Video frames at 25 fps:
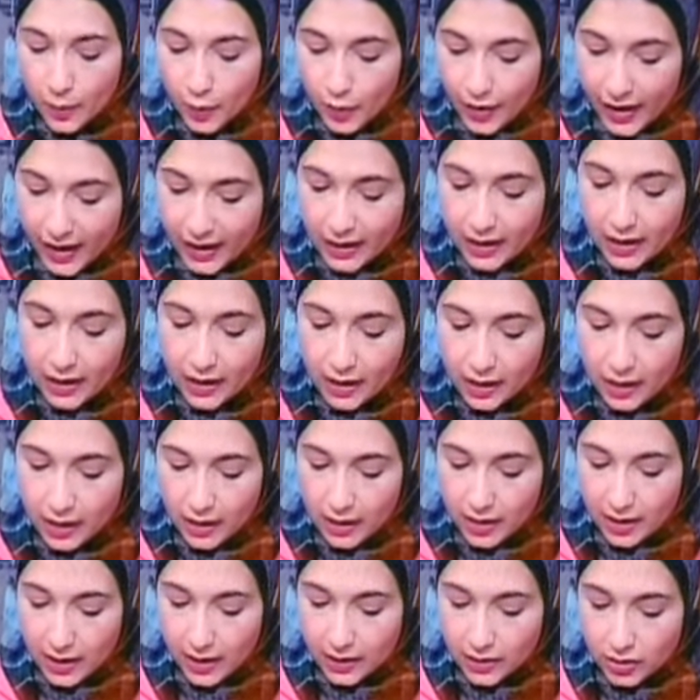upgrading
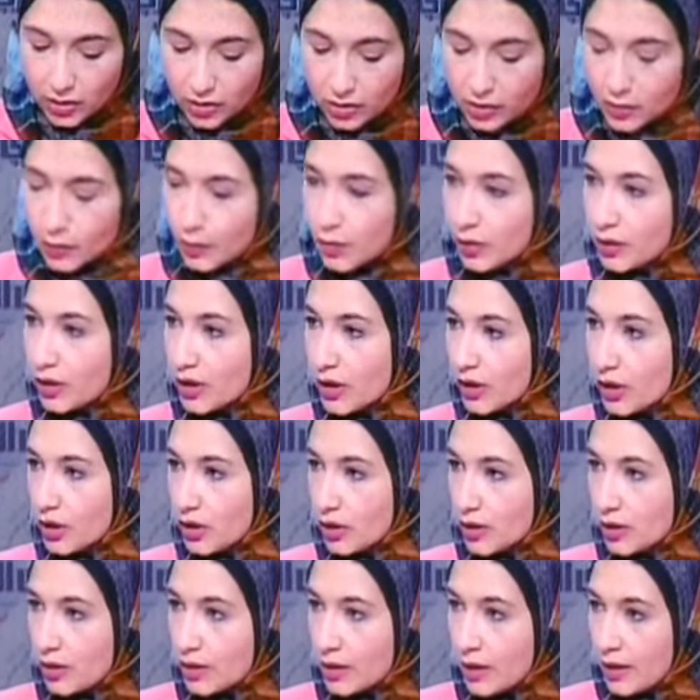their
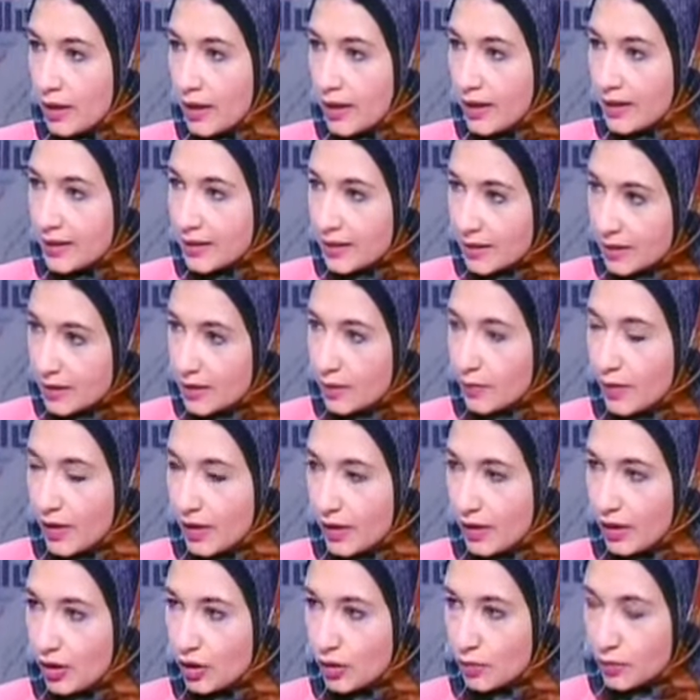transportation system here
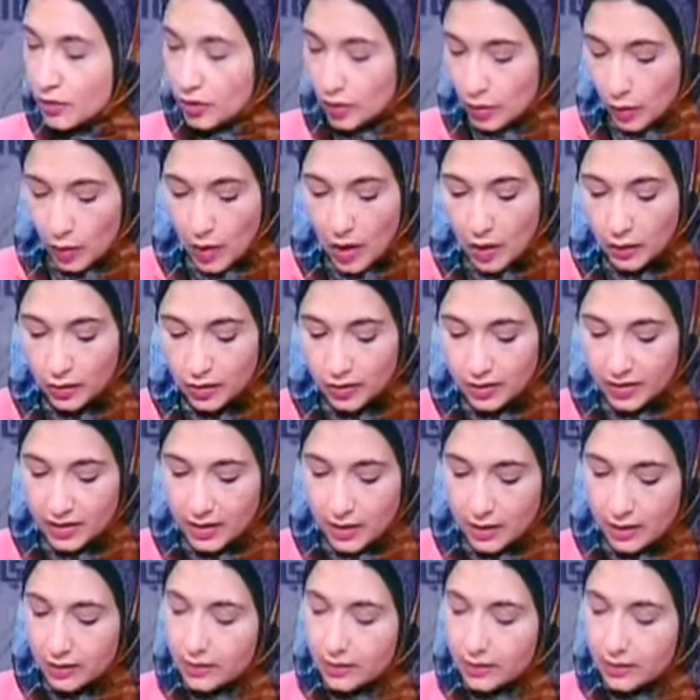in Egypt. So how do yes. you see